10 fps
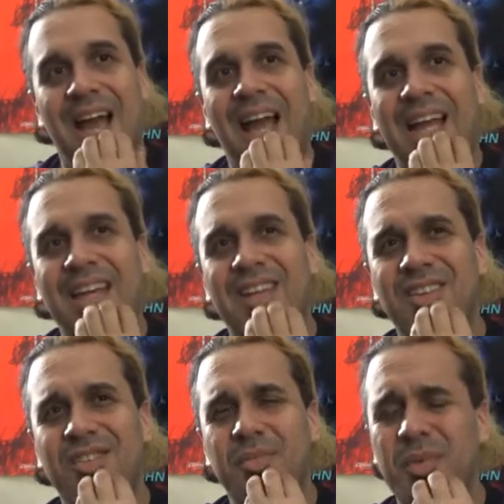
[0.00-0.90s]
And
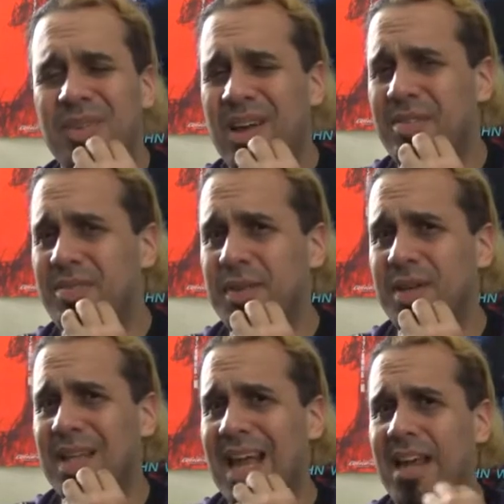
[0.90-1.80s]
this is a movie I
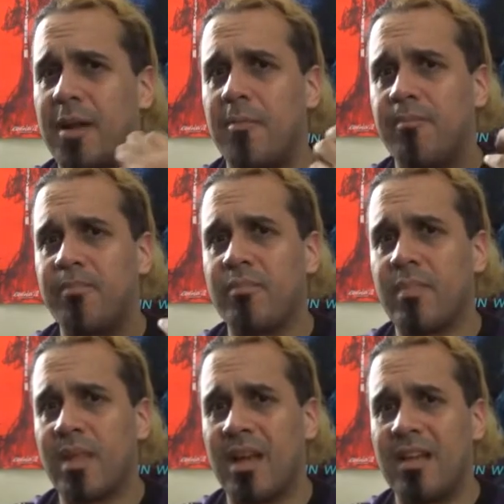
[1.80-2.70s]
feel like
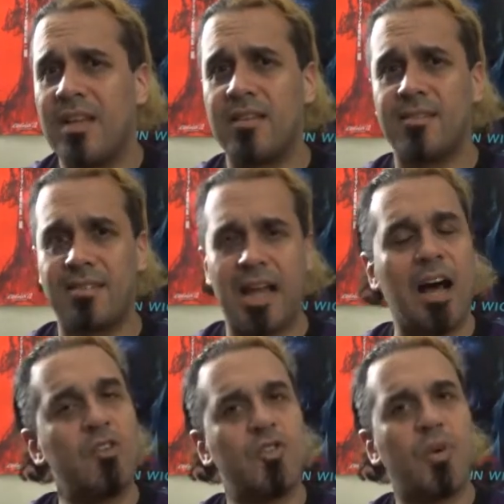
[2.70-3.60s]

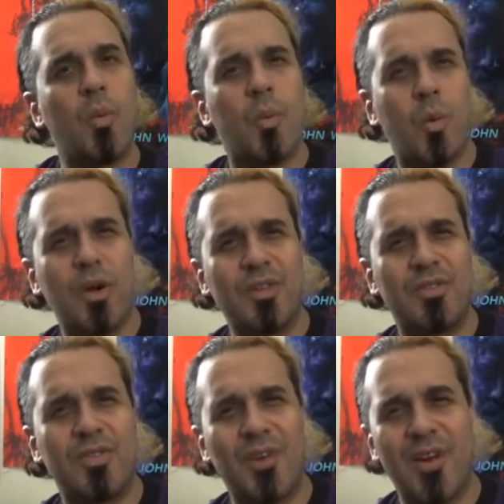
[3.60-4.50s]
nostalgia
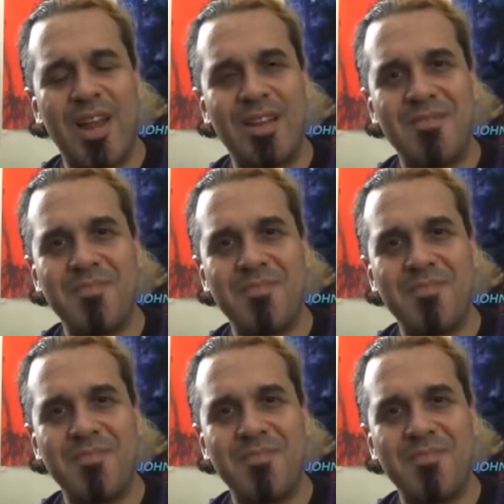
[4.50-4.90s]
works for it.